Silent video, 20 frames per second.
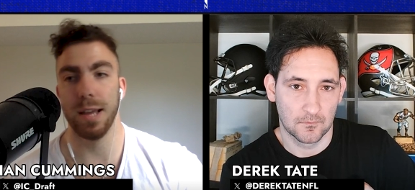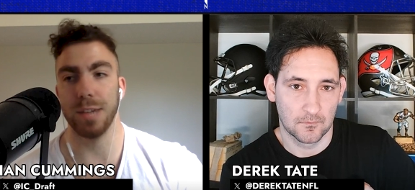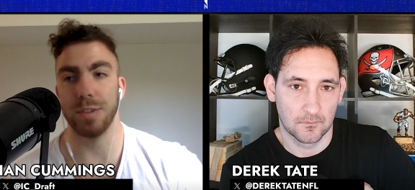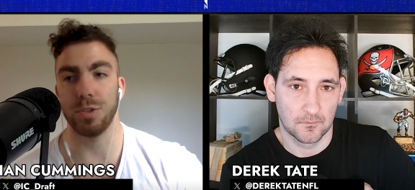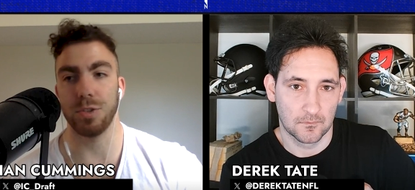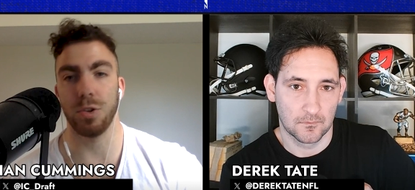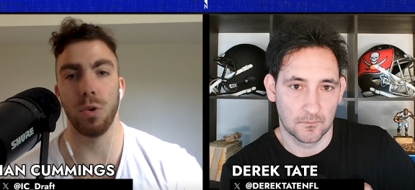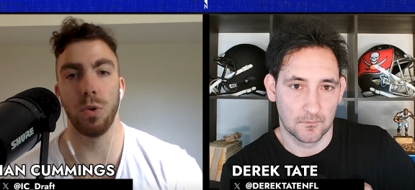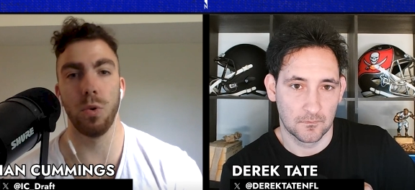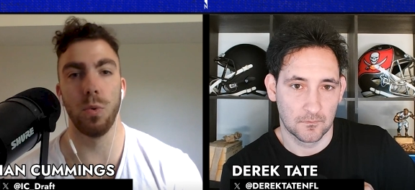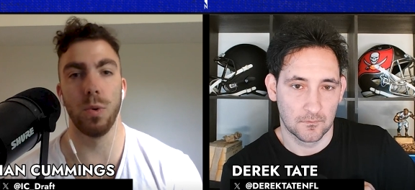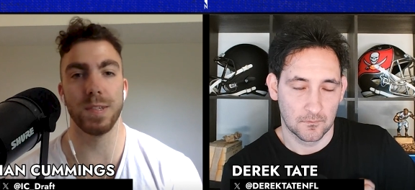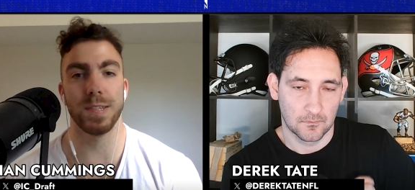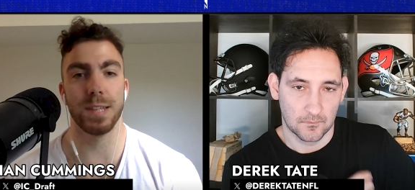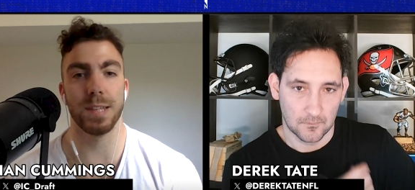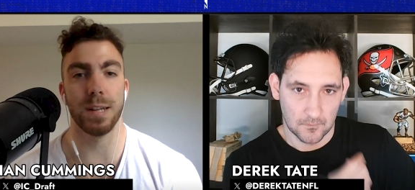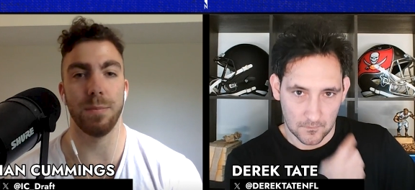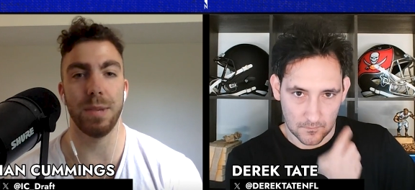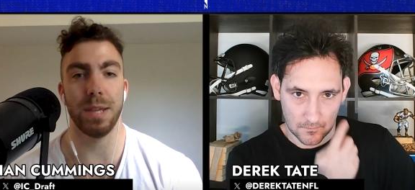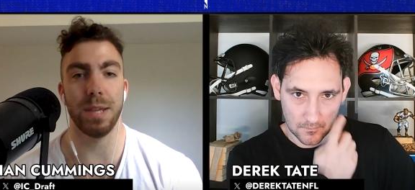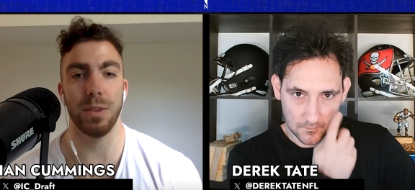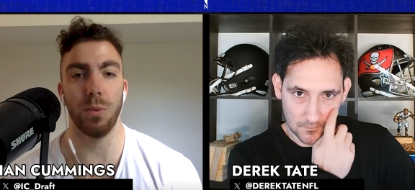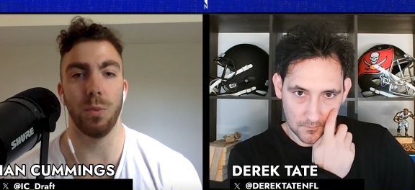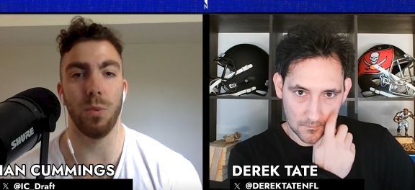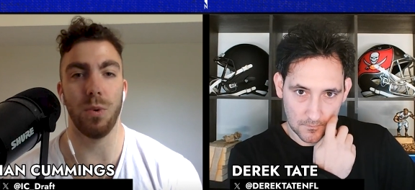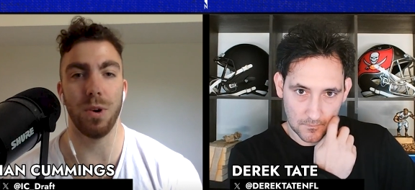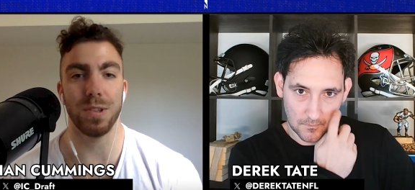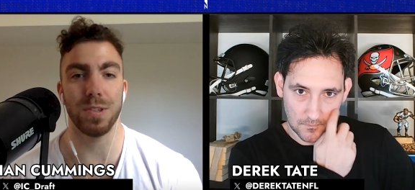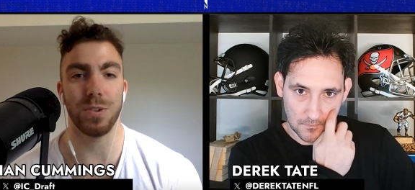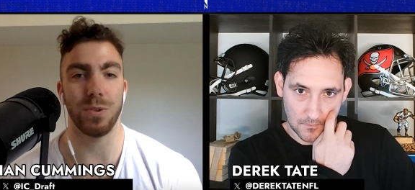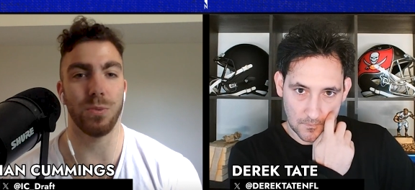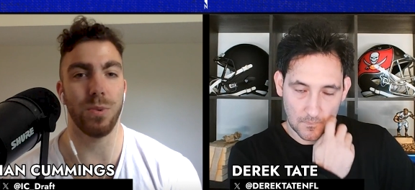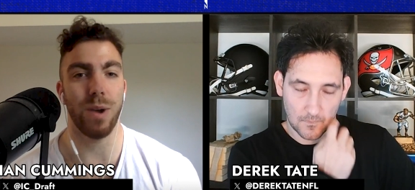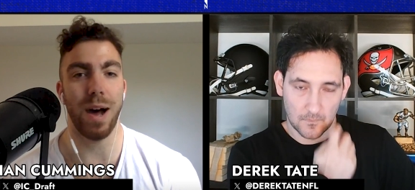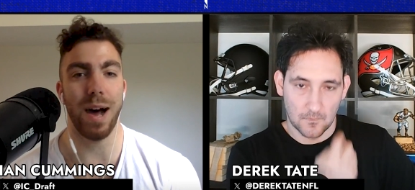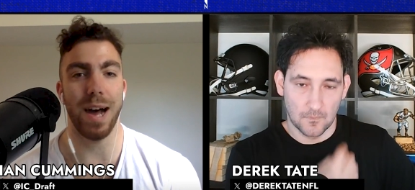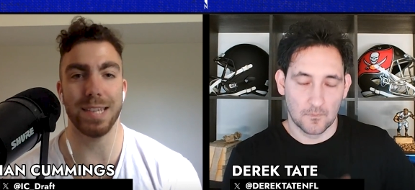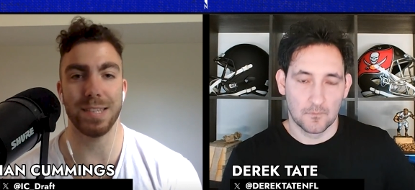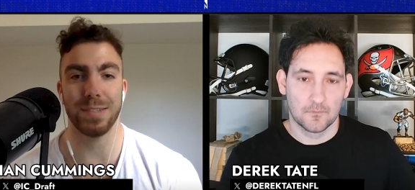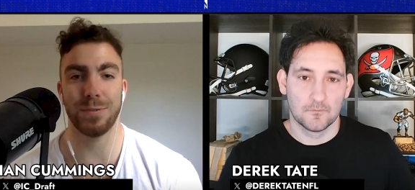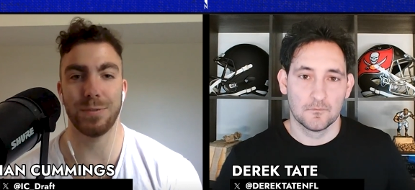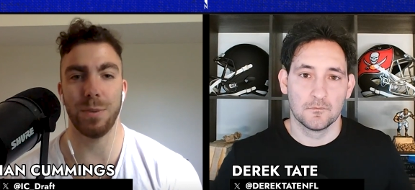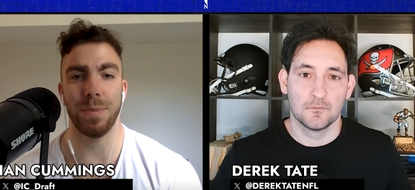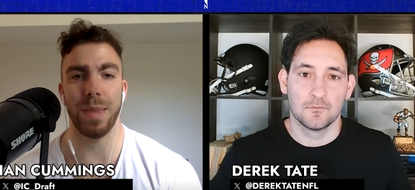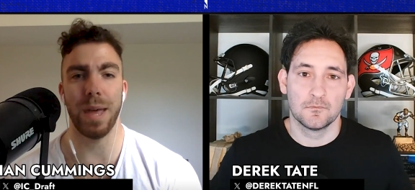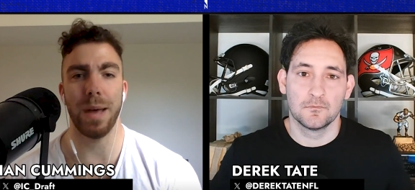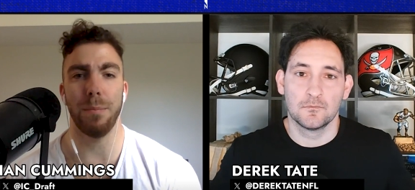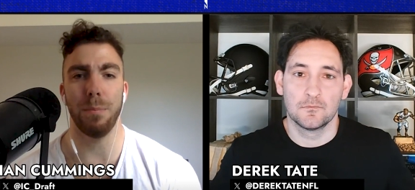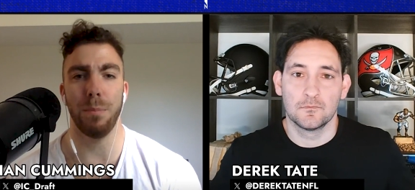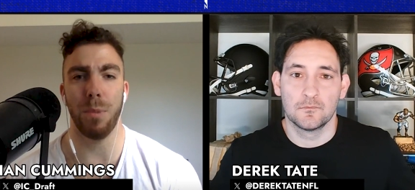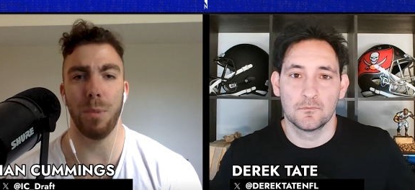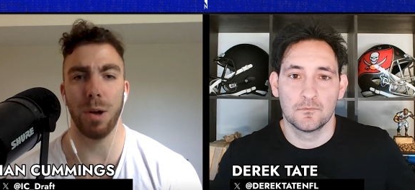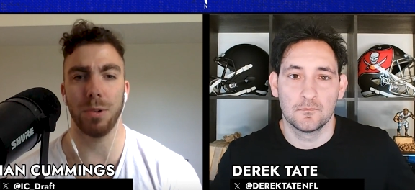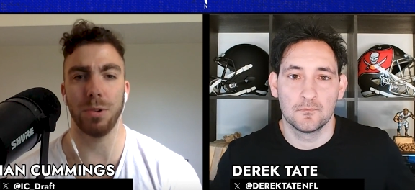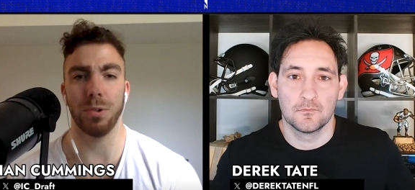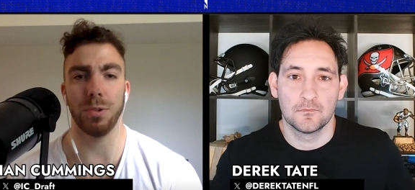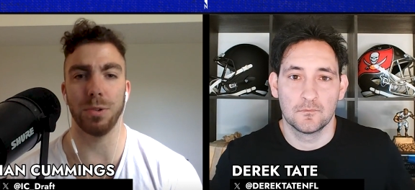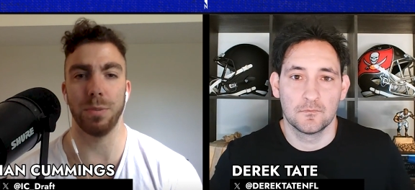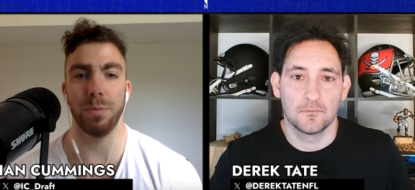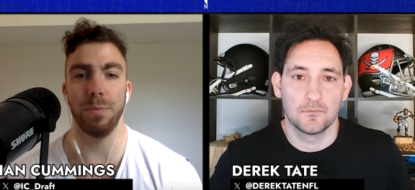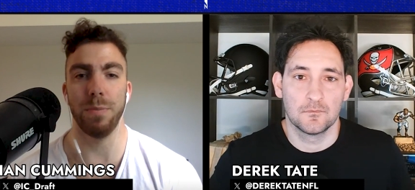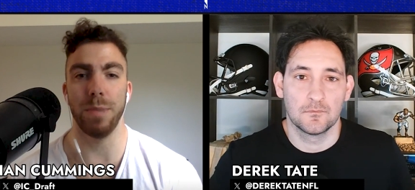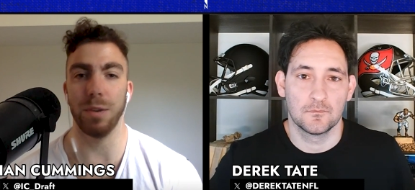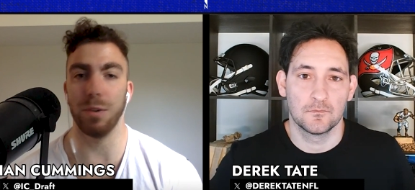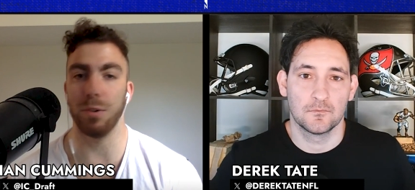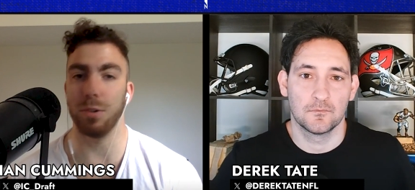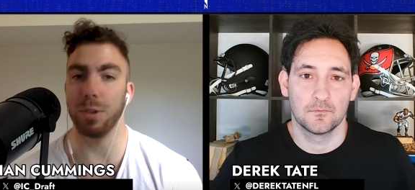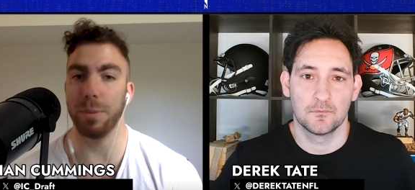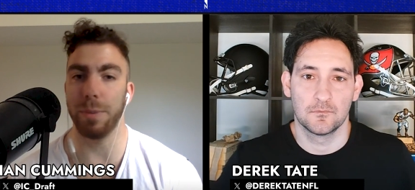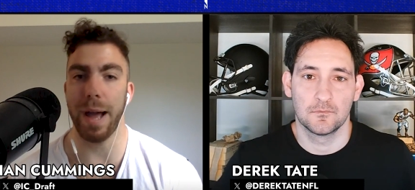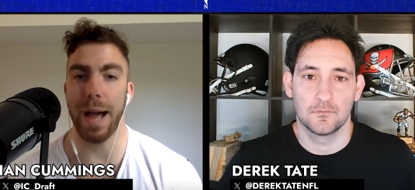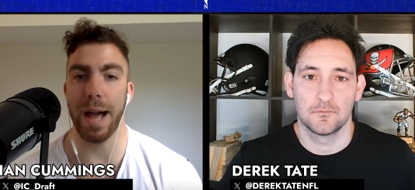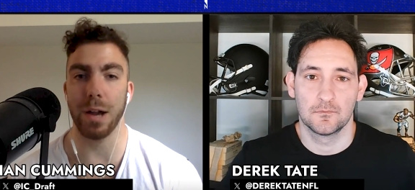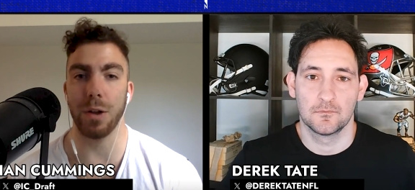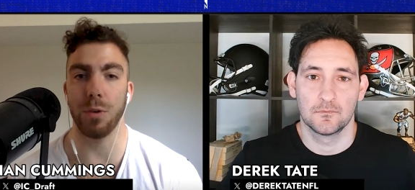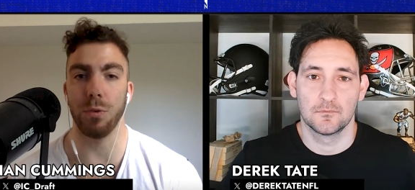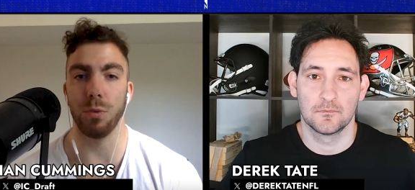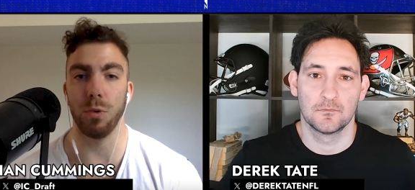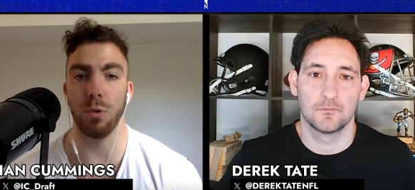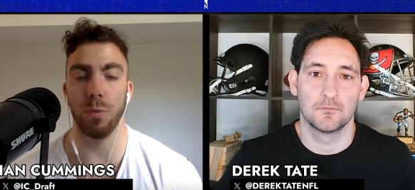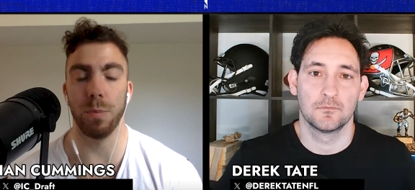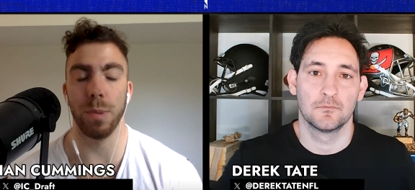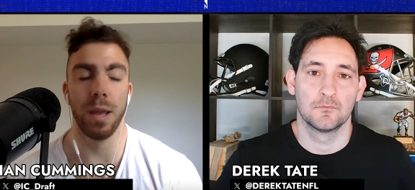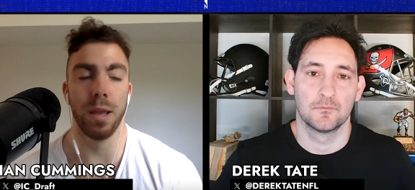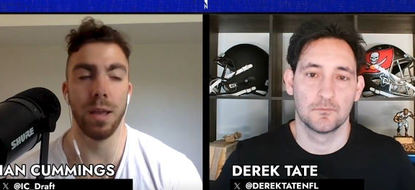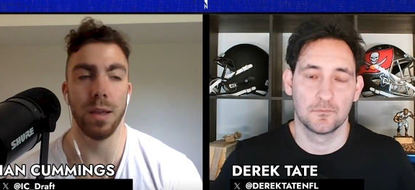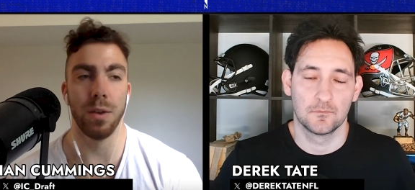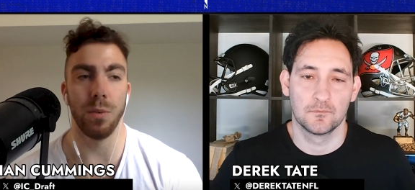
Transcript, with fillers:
Speaker 1: It's just who is going to be the one to rise from that muddled middle of the pack group.